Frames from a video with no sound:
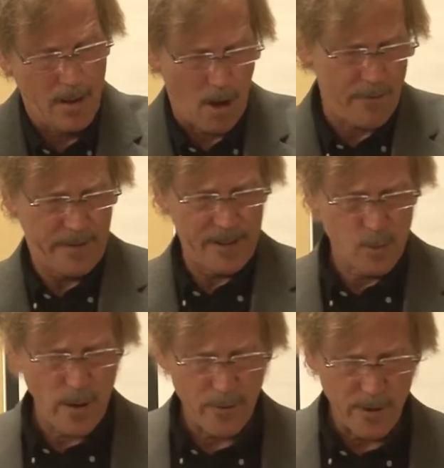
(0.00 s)
Often,
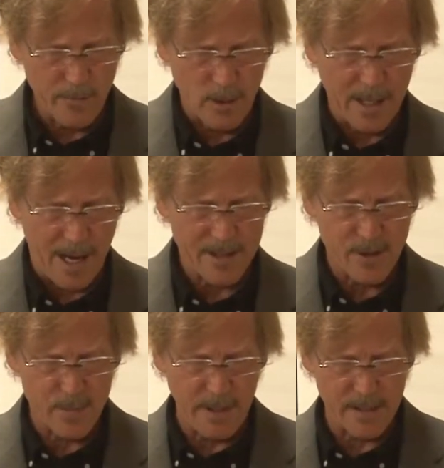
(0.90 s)
this rendering of what
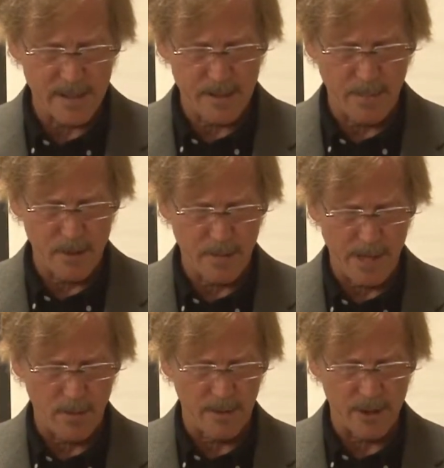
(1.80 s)
constitutes being spiritual
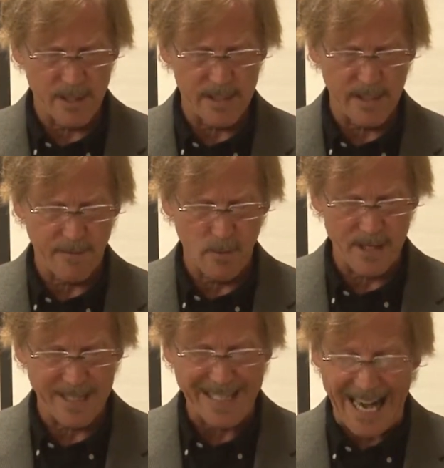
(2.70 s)
not religious has given
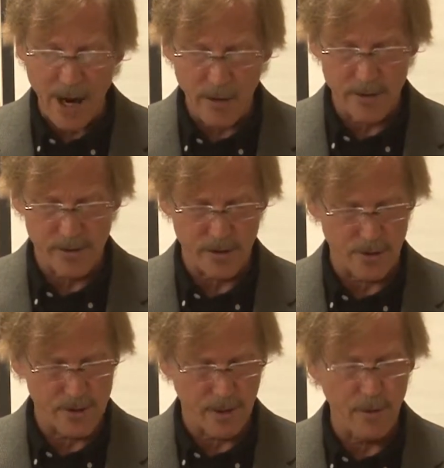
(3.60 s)
rise to
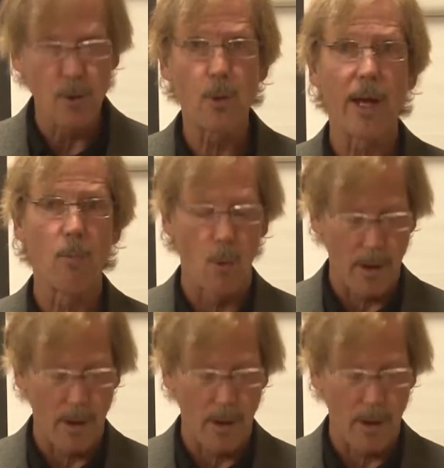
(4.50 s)
caricatures of who and